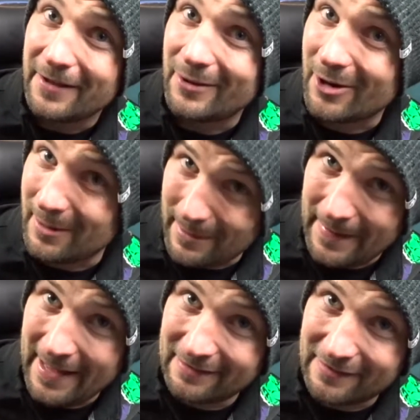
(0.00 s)
You're gonna
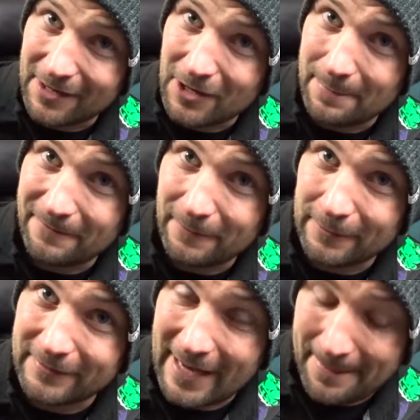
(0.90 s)
bend that sucker up a
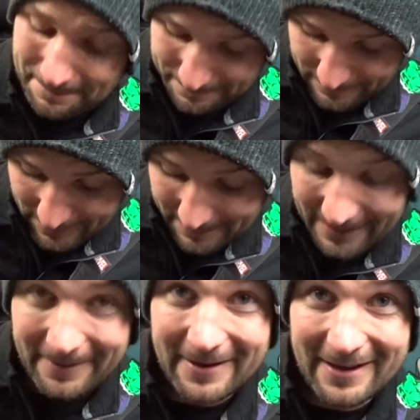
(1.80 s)
full step, so up
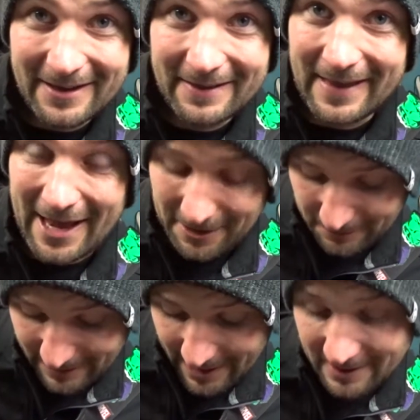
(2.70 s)
to that
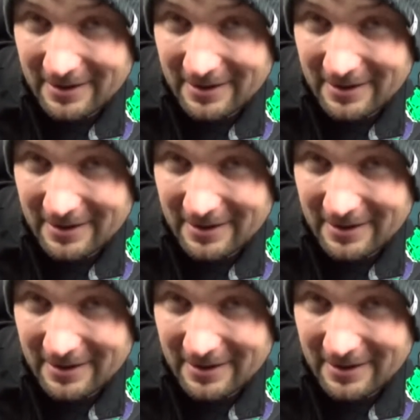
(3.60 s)
note there.